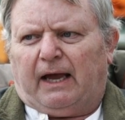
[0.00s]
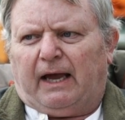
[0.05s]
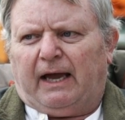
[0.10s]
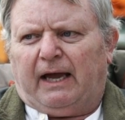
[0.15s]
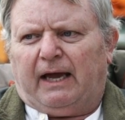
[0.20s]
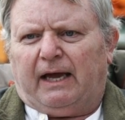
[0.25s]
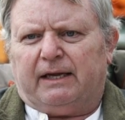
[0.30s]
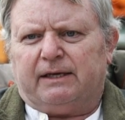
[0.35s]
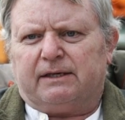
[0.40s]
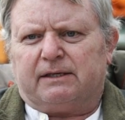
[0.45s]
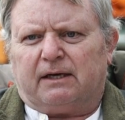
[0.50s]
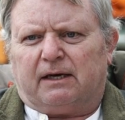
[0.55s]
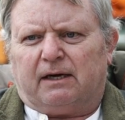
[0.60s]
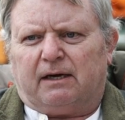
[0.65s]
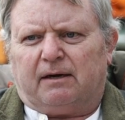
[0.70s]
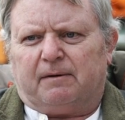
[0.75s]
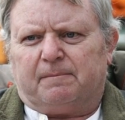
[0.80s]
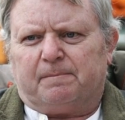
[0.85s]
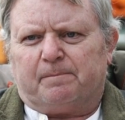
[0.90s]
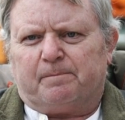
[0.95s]
and
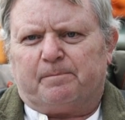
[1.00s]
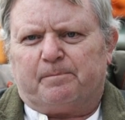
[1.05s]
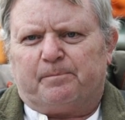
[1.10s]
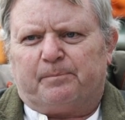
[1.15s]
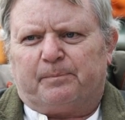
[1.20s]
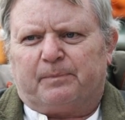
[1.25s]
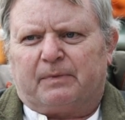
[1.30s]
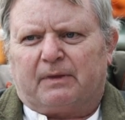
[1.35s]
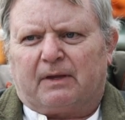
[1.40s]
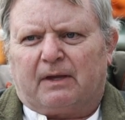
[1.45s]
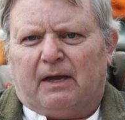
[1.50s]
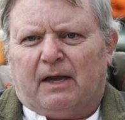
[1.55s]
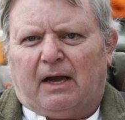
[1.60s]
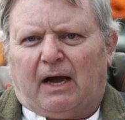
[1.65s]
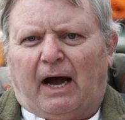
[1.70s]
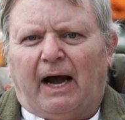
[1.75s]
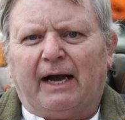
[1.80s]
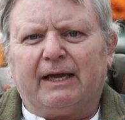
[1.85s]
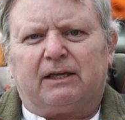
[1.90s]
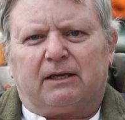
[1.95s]

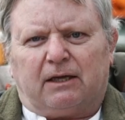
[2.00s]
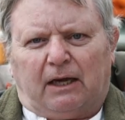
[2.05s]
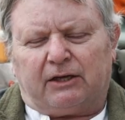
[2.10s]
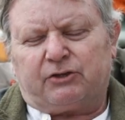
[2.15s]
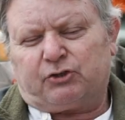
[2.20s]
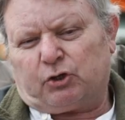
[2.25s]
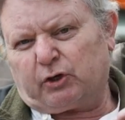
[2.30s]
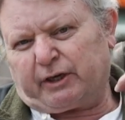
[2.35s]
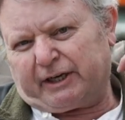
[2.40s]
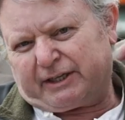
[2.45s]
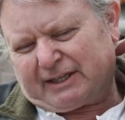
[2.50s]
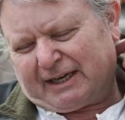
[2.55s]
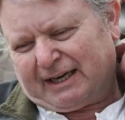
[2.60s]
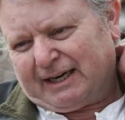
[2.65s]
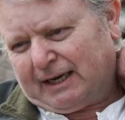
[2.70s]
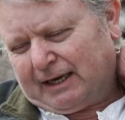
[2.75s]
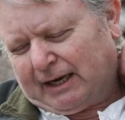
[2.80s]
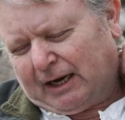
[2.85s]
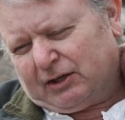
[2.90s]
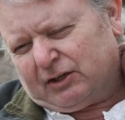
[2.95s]
I took it.
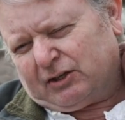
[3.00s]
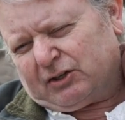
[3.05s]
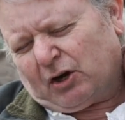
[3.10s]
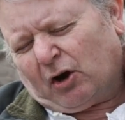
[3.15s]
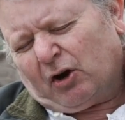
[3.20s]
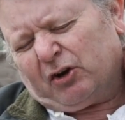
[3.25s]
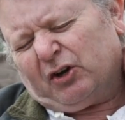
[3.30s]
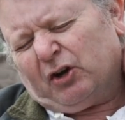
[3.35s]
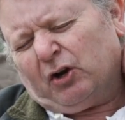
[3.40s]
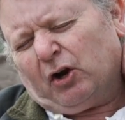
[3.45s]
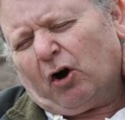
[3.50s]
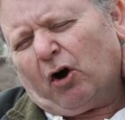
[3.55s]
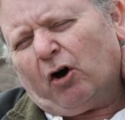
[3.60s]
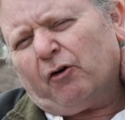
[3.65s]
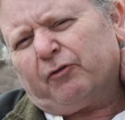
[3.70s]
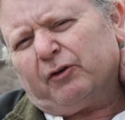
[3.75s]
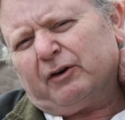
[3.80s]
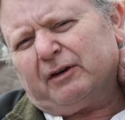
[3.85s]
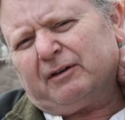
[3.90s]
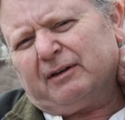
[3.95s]
And you know,
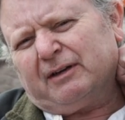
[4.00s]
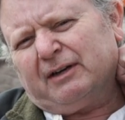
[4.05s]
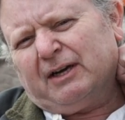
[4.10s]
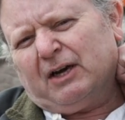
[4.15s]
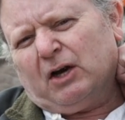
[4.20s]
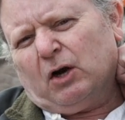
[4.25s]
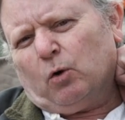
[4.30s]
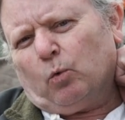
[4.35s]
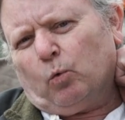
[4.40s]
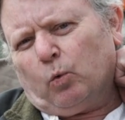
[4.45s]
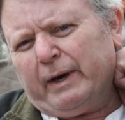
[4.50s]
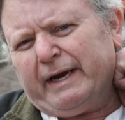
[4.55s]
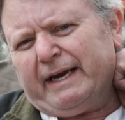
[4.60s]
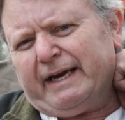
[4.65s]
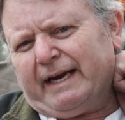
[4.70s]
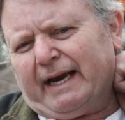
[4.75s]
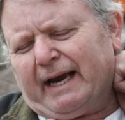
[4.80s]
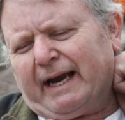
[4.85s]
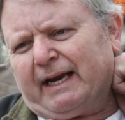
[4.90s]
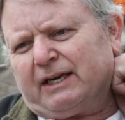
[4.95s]
often
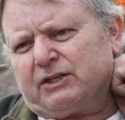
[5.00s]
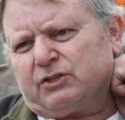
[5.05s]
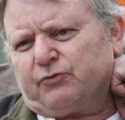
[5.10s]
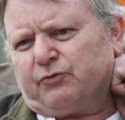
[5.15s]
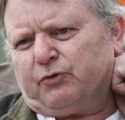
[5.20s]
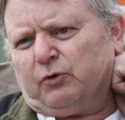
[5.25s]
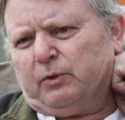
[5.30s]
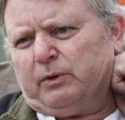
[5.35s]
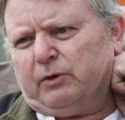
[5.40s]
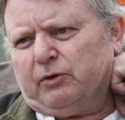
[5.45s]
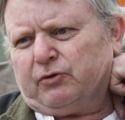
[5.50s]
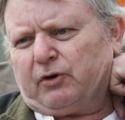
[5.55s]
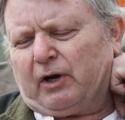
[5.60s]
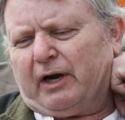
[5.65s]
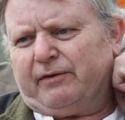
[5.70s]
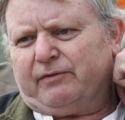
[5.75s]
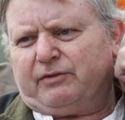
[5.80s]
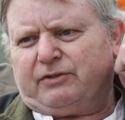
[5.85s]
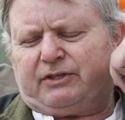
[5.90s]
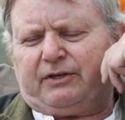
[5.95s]
we as four-wheel
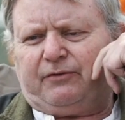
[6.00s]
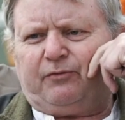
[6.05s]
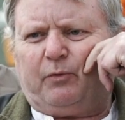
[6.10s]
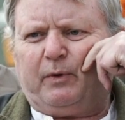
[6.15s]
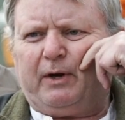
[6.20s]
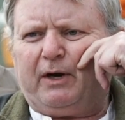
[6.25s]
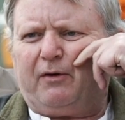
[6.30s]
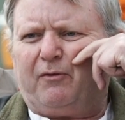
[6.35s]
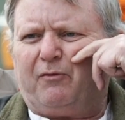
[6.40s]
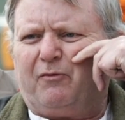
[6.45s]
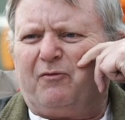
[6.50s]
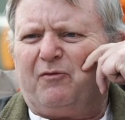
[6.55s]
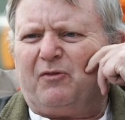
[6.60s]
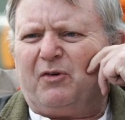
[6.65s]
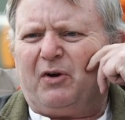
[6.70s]
drivers, if we're